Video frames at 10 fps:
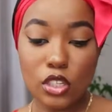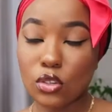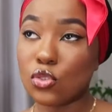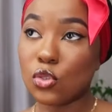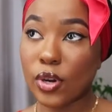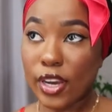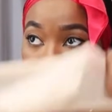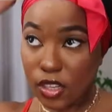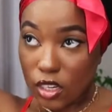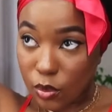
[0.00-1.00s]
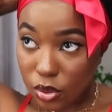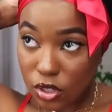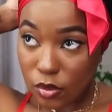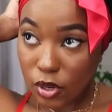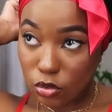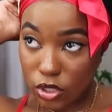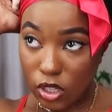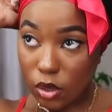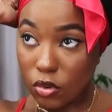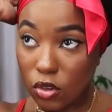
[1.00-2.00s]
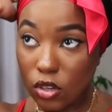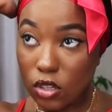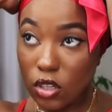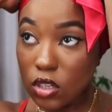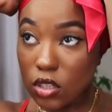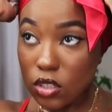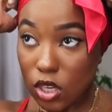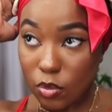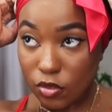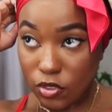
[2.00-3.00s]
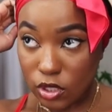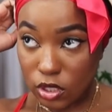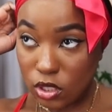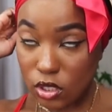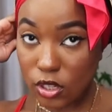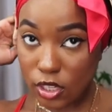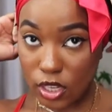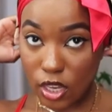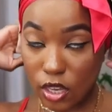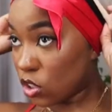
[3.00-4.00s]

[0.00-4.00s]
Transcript: little do-rag and then I put my wig cap on top of it like that.